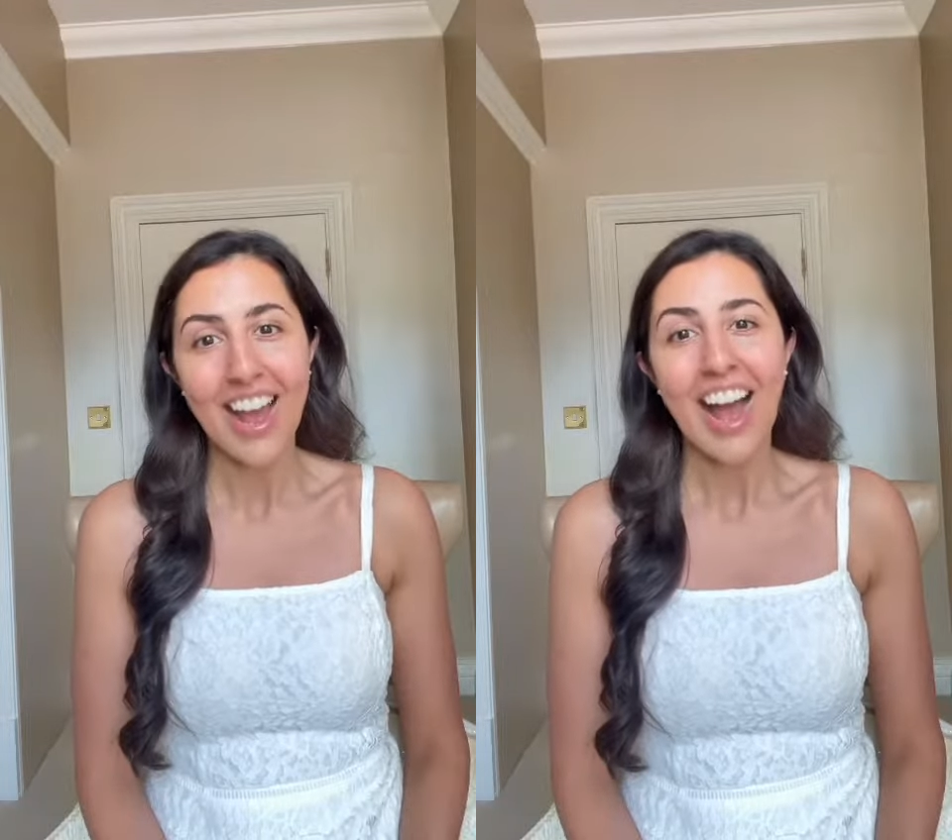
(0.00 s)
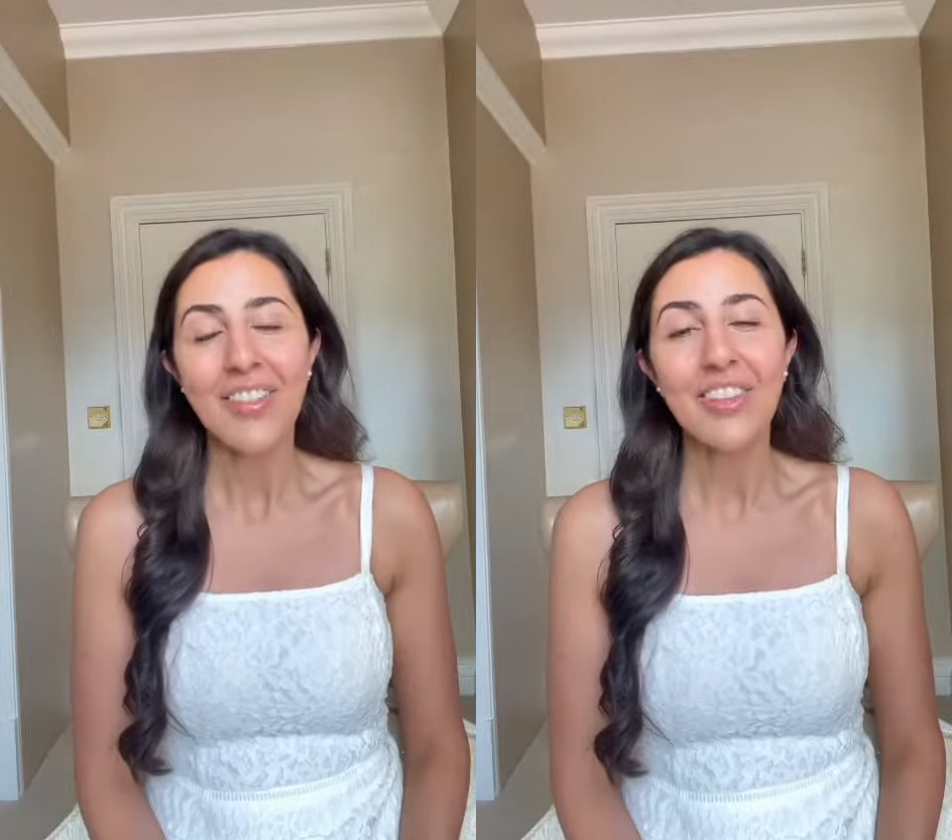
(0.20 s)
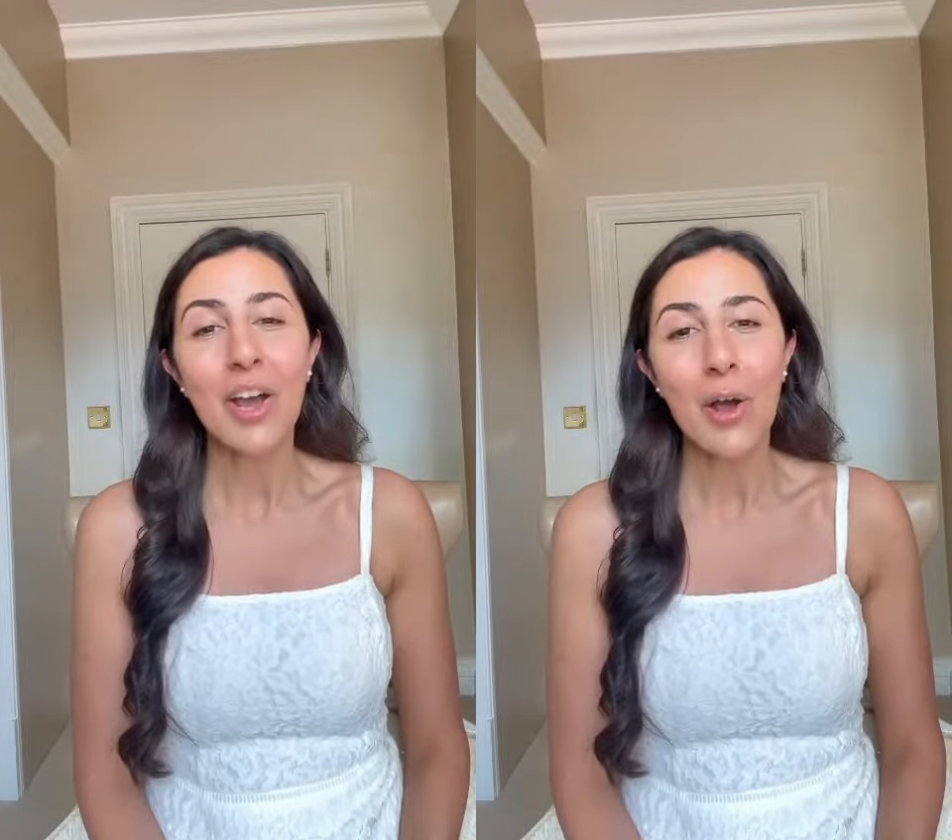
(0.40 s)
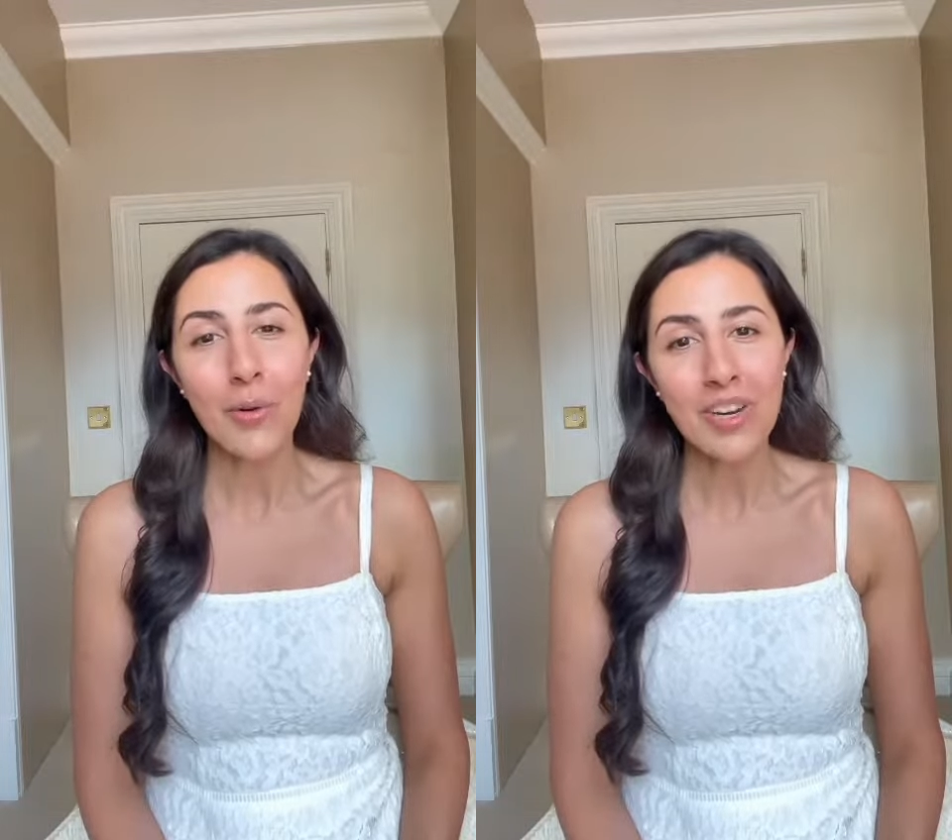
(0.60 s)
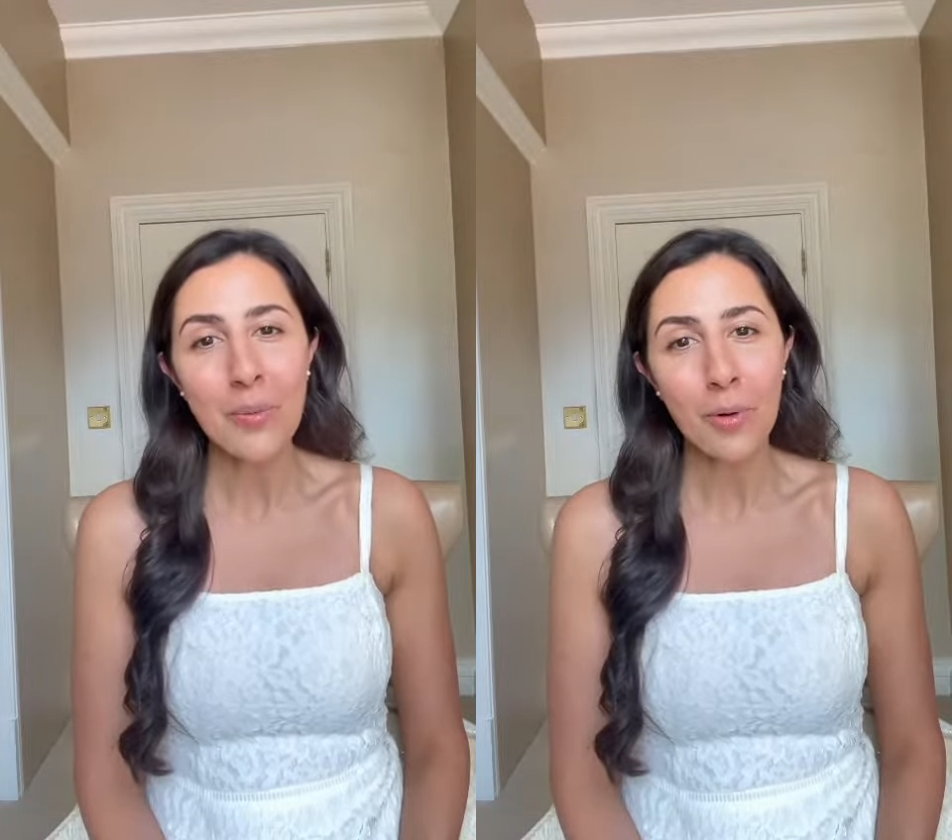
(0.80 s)
And the
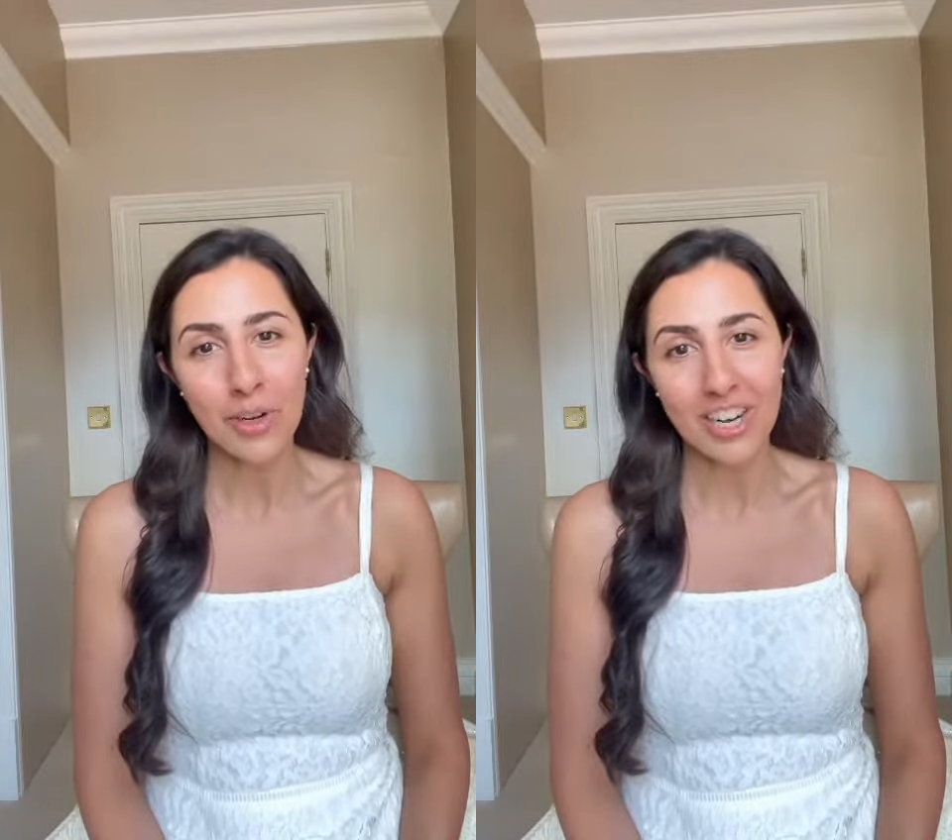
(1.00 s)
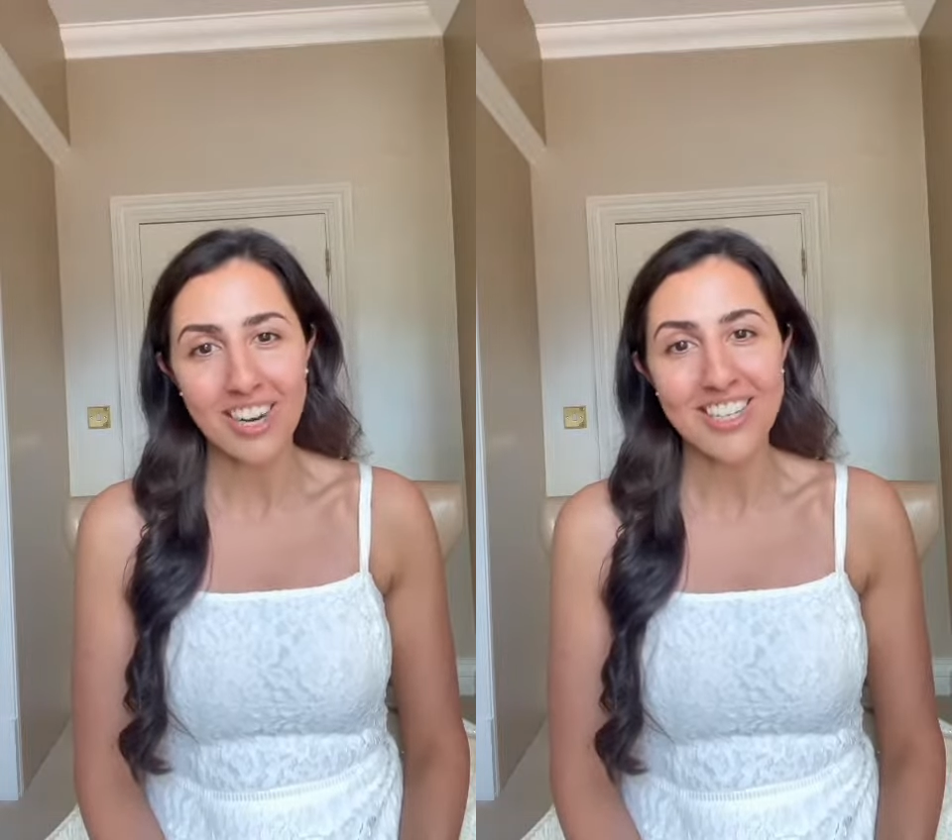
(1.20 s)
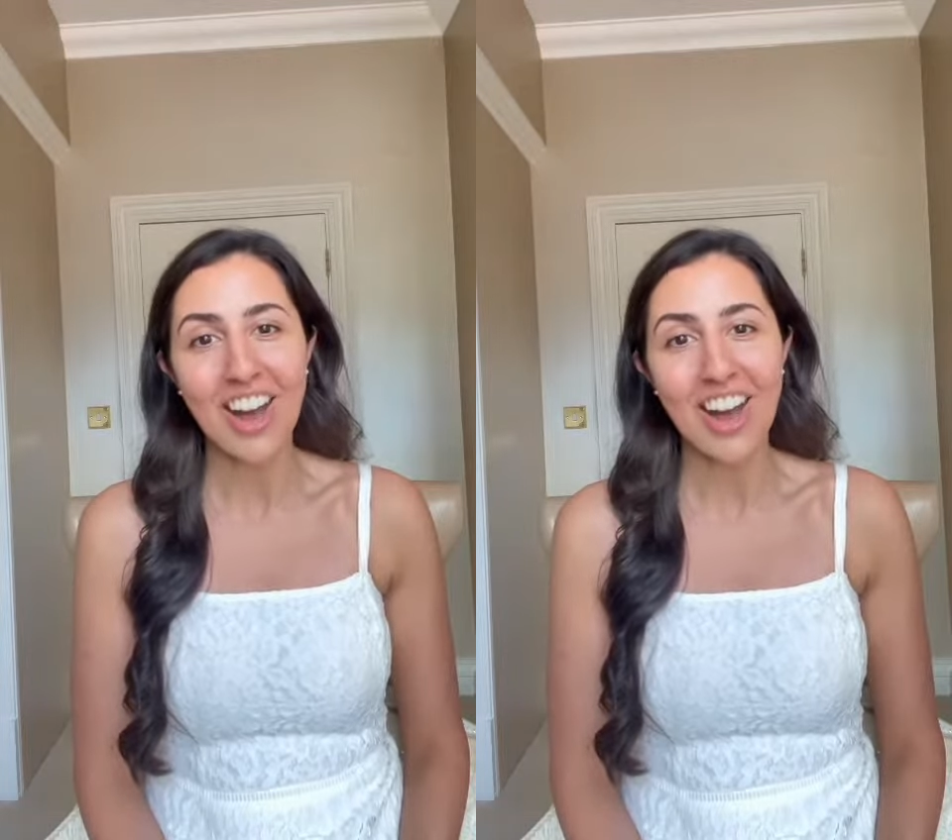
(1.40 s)
only products